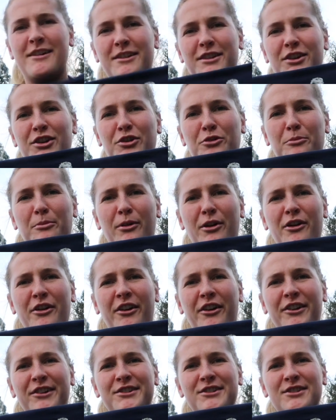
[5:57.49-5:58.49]
the new
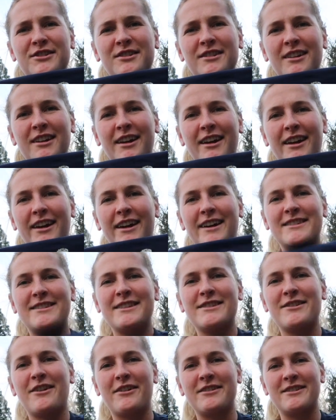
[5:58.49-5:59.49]
merch. Is
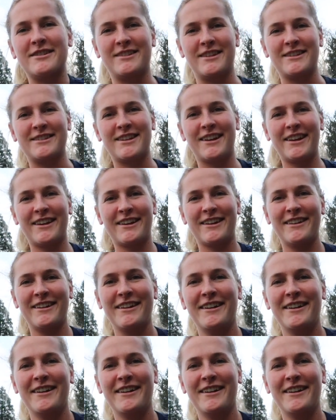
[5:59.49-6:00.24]
this narcissistic?